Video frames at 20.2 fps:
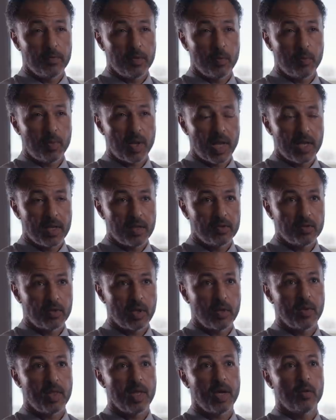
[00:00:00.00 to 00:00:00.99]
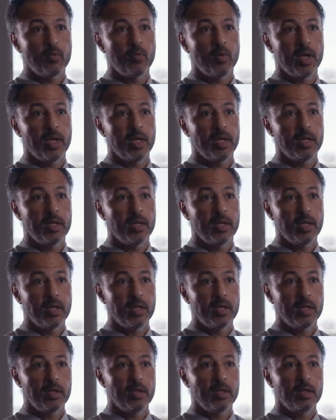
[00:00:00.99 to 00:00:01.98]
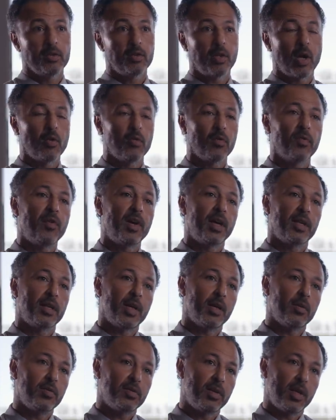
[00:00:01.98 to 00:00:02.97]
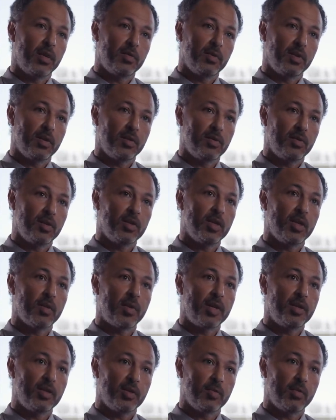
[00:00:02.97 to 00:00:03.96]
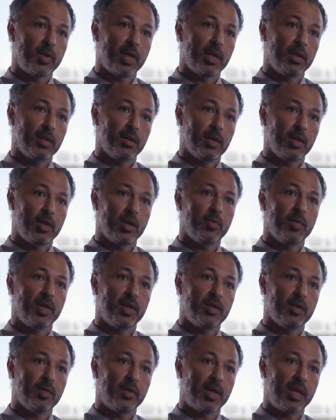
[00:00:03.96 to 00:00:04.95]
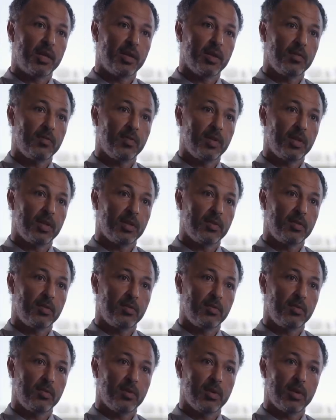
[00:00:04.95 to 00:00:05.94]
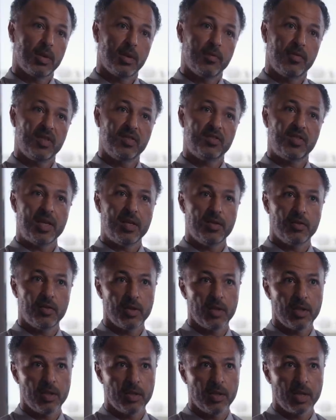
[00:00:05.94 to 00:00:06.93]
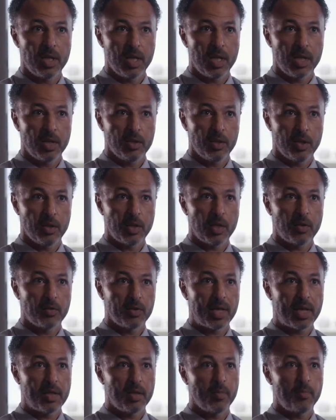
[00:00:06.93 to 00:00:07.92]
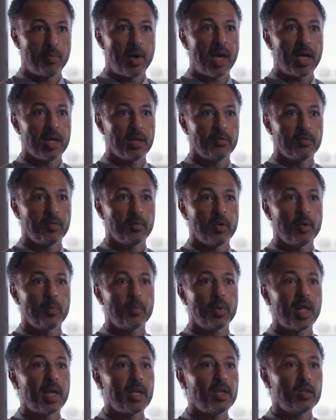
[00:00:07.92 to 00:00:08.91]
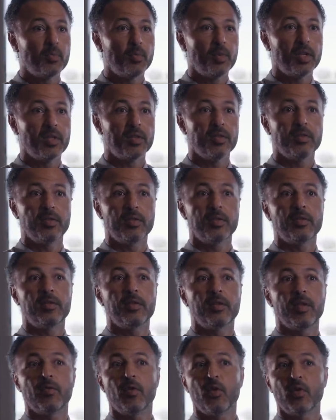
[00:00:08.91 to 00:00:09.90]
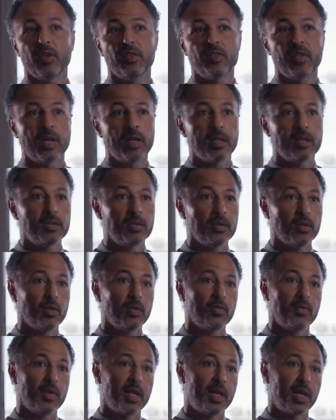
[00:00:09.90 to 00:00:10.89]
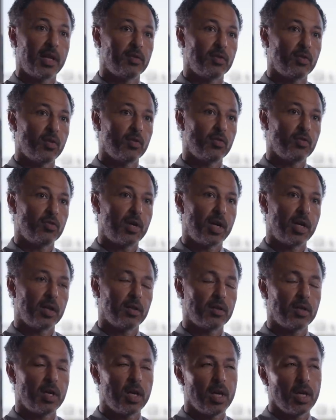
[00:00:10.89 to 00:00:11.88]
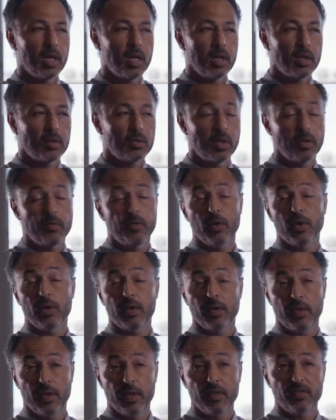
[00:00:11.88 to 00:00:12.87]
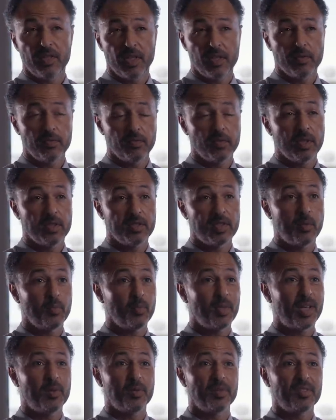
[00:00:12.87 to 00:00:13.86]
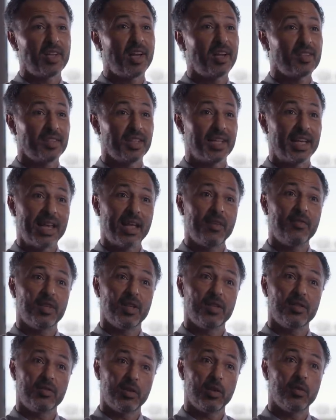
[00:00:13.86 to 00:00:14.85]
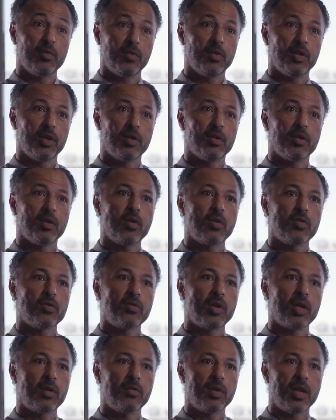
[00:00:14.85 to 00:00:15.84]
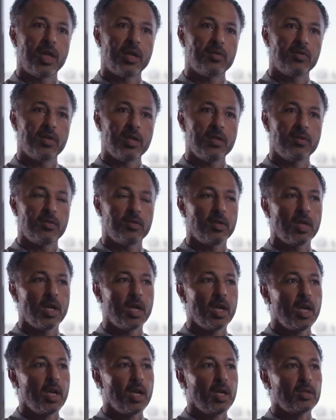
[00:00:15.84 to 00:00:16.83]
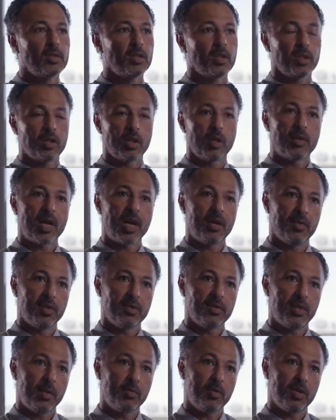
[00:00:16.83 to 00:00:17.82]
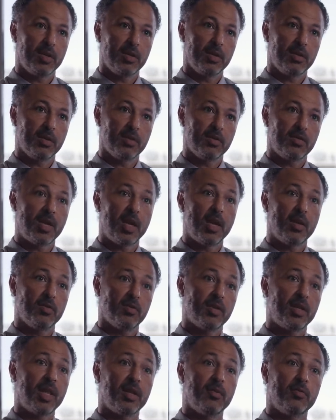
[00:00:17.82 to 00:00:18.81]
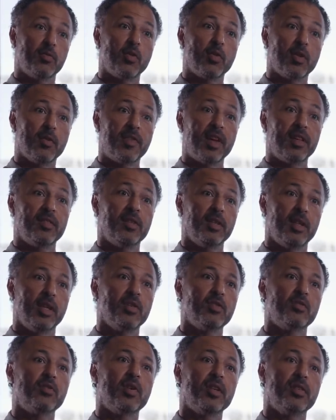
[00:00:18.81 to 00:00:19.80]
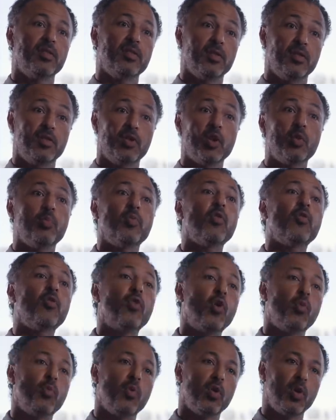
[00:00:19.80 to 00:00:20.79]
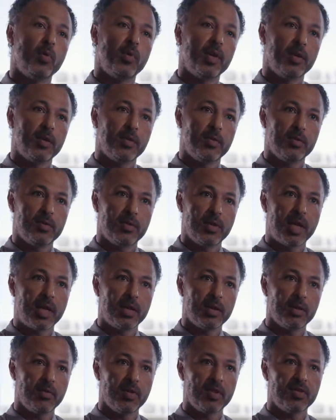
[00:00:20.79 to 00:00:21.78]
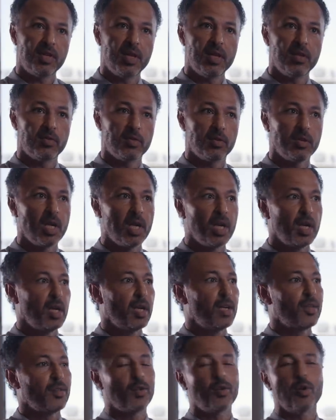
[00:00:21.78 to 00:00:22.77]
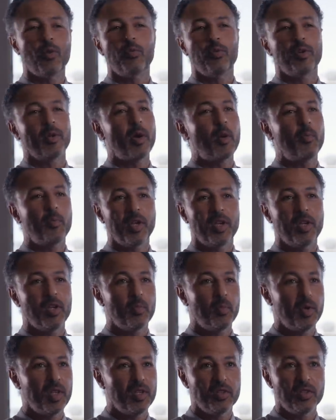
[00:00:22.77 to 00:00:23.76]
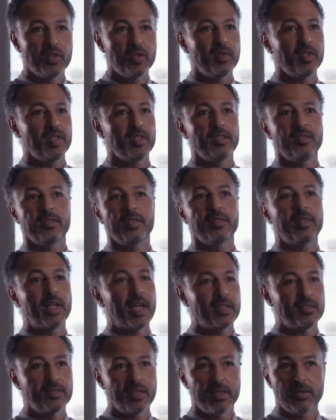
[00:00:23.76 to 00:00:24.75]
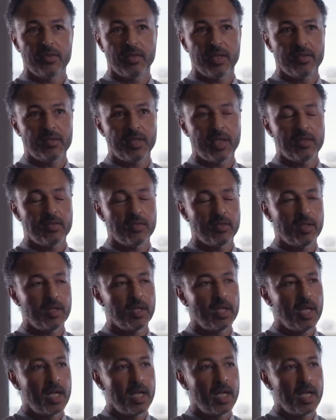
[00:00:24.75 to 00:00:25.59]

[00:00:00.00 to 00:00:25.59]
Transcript: the players so that we don't find ourselves in a situation where you're coming to an end of a season and you don't get the buy-in from the players because they've already started to look for their next contract. So if you look at this season, for example, our starting 11 are still fully under contract for next season. So you don't have the same concerns, and they've got the vested interest to still perform all the way through to the end of the season. They're not worried about picking up injuries, etc., etc.